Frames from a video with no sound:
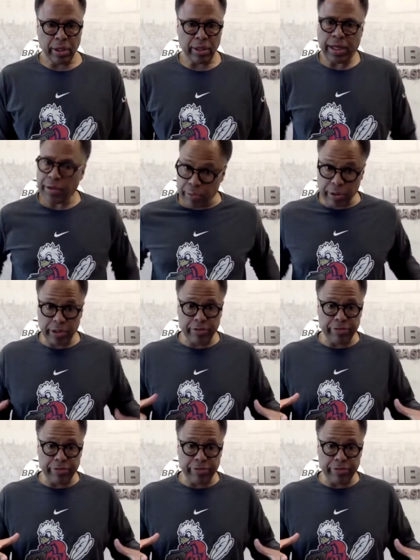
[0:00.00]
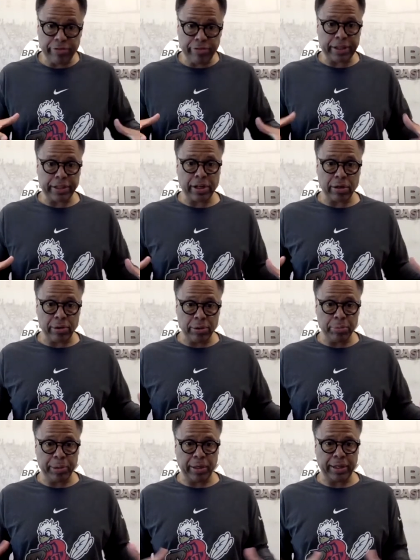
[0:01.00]
that really affected our group
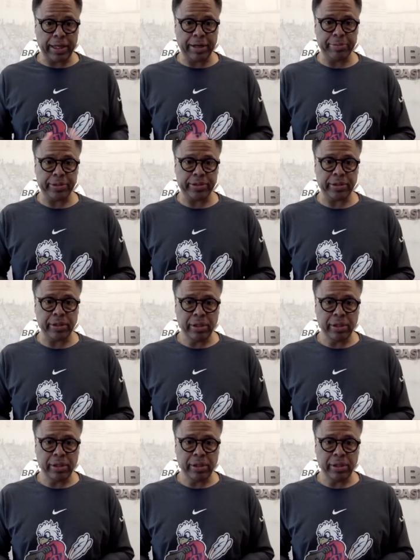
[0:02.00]
and our campus. And